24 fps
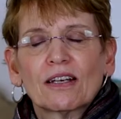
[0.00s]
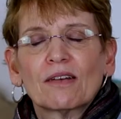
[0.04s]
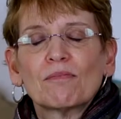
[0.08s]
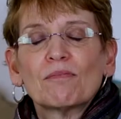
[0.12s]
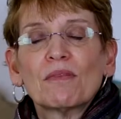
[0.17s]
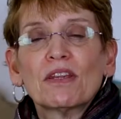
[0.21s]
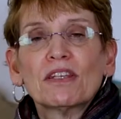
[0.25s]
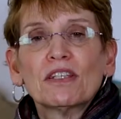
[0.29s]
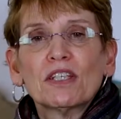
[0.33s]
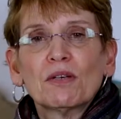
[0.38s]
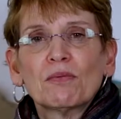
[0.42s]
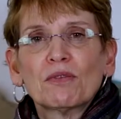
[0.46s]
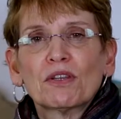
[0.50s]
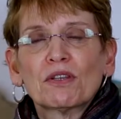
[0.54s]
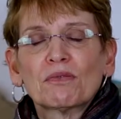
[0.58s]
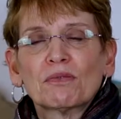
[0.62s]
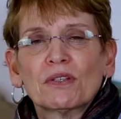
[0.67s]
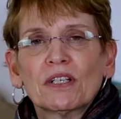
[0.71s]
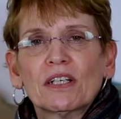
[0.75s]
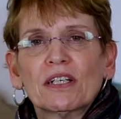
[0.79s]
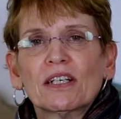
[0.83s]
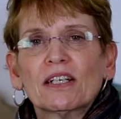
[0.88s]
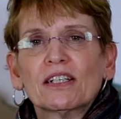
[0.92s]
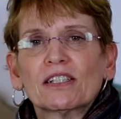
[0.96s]
Myth number
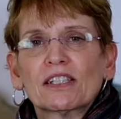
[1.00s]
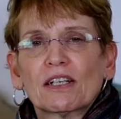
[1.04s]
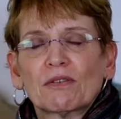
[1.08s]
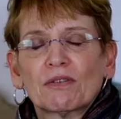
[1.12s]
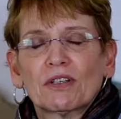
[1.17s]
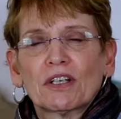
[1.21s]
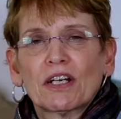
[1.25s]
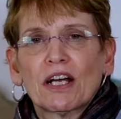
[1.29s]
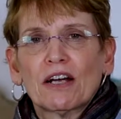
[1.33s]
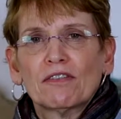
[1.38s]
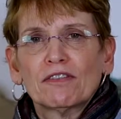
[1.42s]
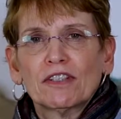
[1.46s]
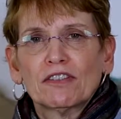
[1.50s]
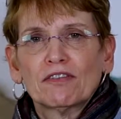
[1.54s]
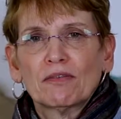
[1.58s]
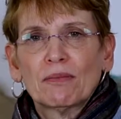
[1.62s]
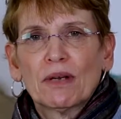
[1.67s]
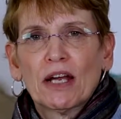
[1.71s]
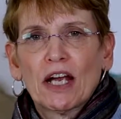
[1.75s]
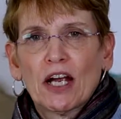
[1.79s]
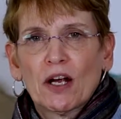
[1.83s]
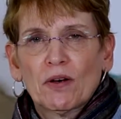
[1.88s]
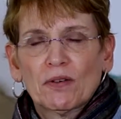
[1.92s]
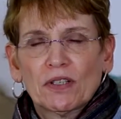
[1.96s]
3 is that recovery from
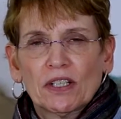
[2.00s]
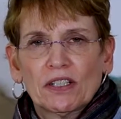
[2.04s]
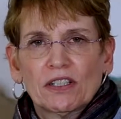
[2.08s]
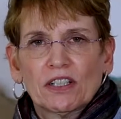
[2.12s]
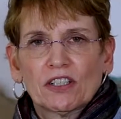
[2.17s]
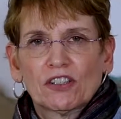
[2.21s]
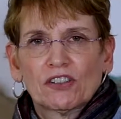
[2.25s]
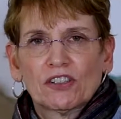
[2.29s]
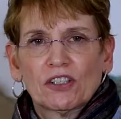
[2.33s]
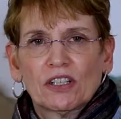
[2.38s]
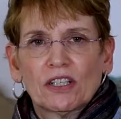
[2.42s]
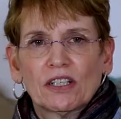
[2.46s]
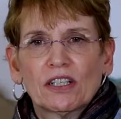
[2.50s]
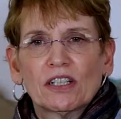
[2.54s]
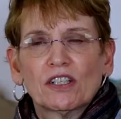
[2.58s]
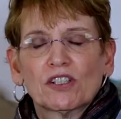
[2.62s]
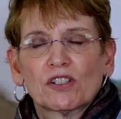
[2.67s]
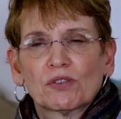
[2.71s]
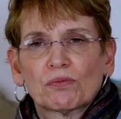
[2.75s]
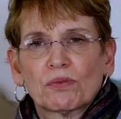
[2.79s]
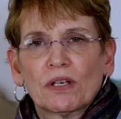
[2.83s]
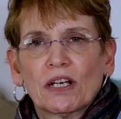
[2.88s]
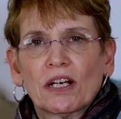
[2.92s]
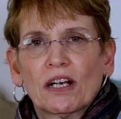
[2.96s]
heroin addiction
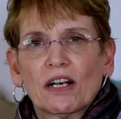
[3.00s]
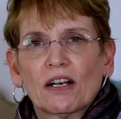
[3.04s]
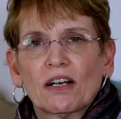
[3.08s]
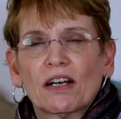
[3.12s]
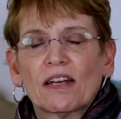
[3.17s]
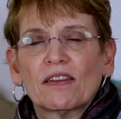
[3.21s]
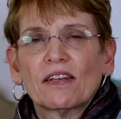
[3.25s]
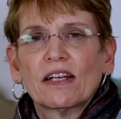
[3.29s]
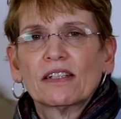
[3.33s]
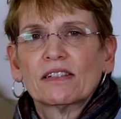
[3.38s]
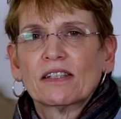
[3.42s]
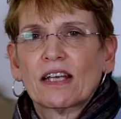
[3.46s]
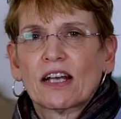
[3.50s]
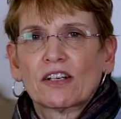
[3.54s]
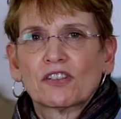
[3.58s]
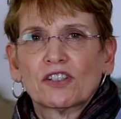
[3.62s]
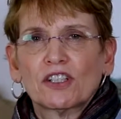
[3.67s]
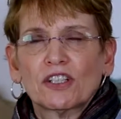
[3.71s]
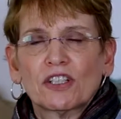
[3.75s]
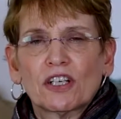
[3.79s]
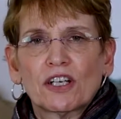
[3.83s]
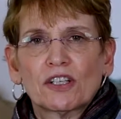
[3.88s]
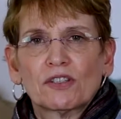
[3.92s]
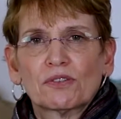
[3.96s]
is rare, and that's
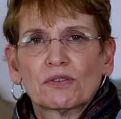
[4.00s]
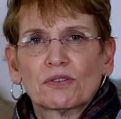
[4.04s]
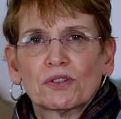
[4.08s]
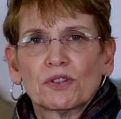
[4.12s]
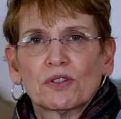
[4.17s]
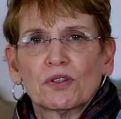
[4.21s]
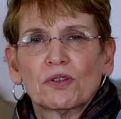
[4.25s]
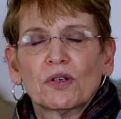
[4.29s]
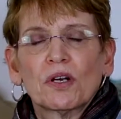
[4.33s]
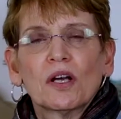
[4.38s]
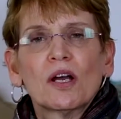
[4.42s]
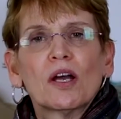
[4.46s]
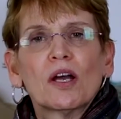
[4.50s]
actually not true.